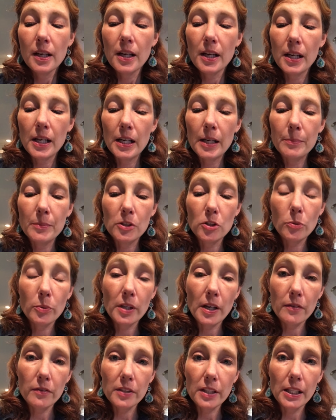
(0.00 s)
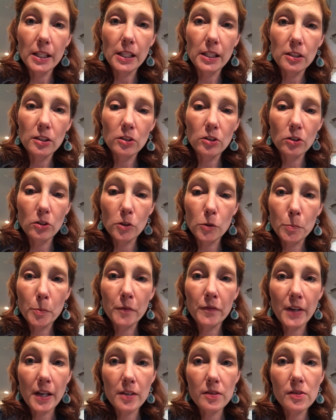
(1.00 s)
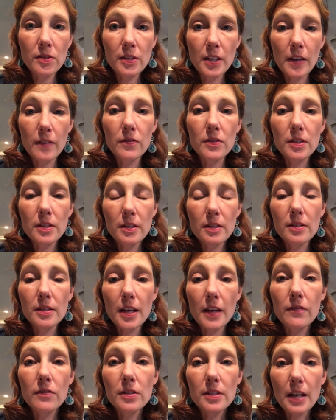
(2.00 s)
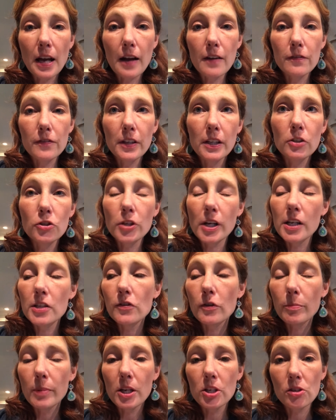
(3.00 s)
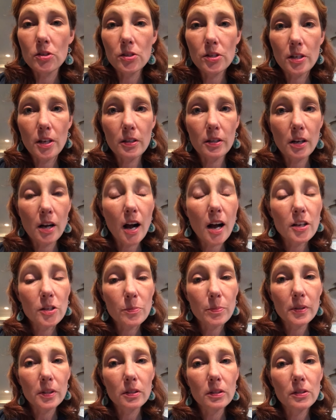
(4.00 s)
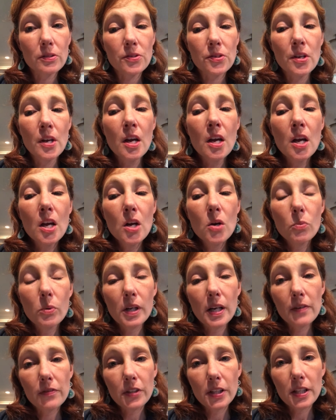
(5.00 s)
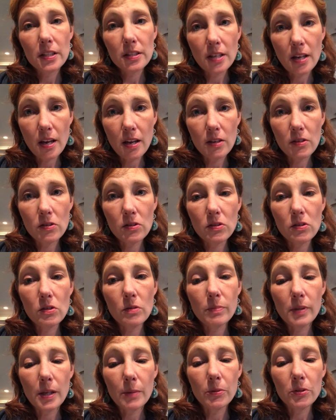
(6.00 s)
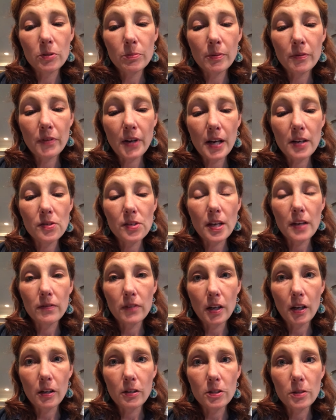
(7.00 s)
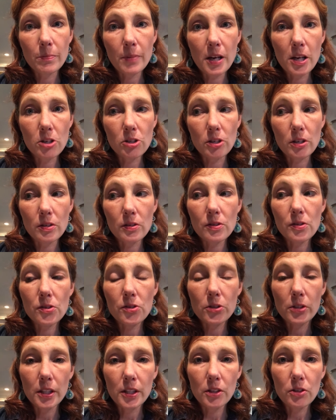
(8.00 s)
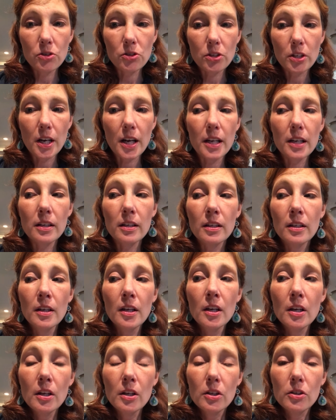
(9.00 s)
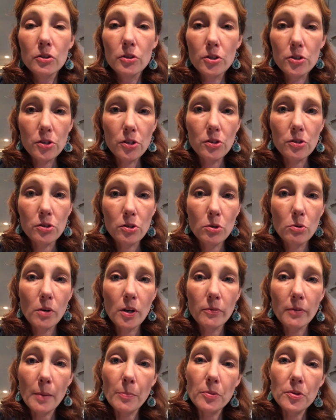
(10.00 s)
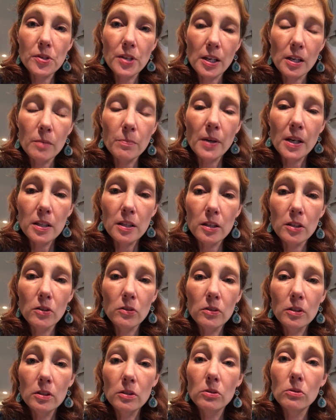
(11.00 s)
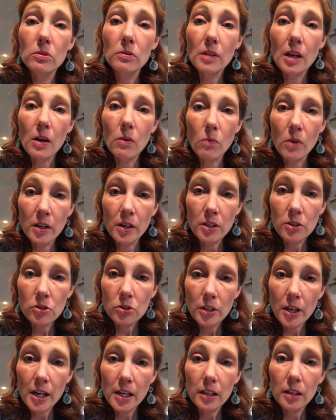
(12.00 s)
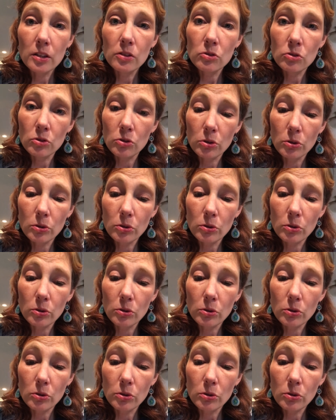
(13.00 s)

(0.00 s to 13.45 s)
and do whatever they need to do to provide safe staffing, transfer patients to other hospitals, whatever it takes to be able to provide safe care to patients during the strike. Nurses who are represented by the union who do not want to strike can